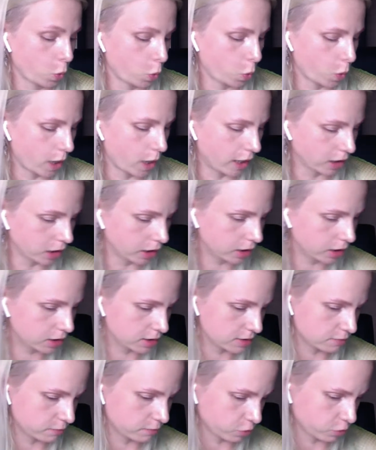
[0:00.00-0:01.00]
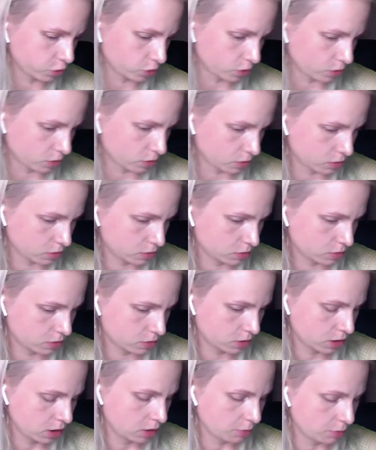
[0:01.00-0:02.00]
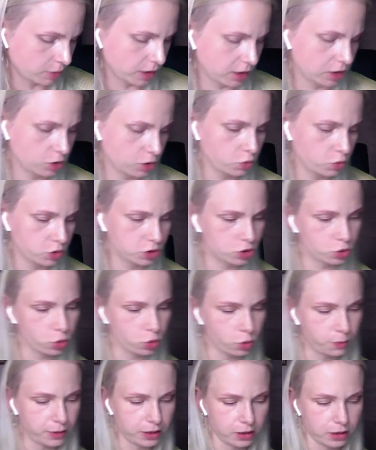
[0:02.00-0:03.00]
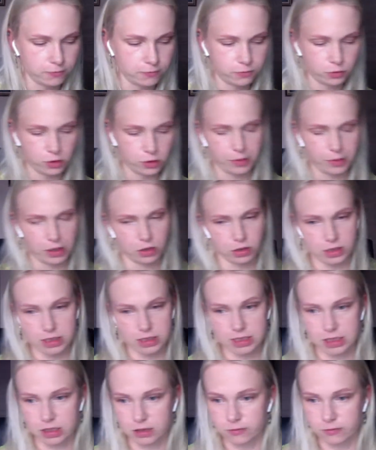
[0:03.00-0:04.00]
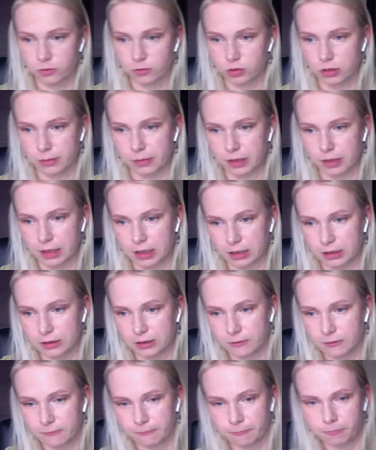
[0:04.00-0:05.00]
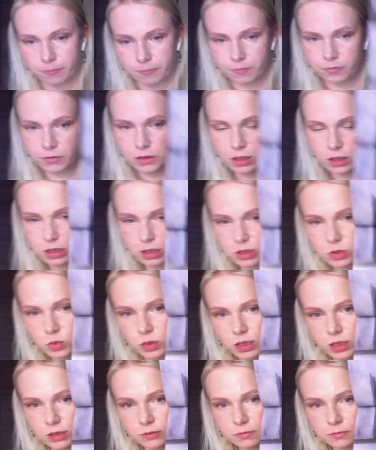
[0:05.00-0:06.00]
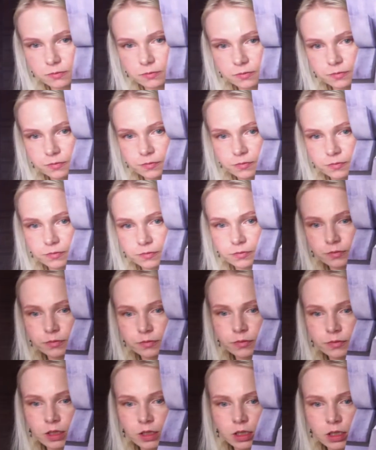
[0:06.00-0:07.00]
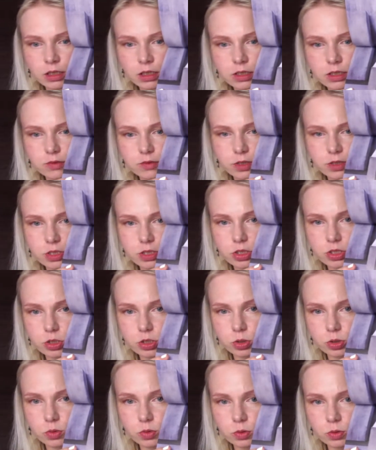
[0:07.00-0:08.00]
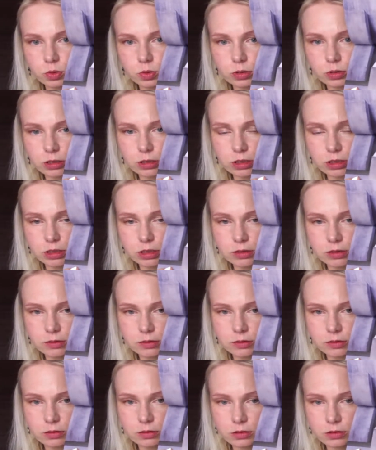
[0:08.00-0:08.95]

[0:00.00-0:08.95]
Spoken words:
ooh, I like this photo, but I don't want to open it fully because it's gonna fall apart. This one is so good.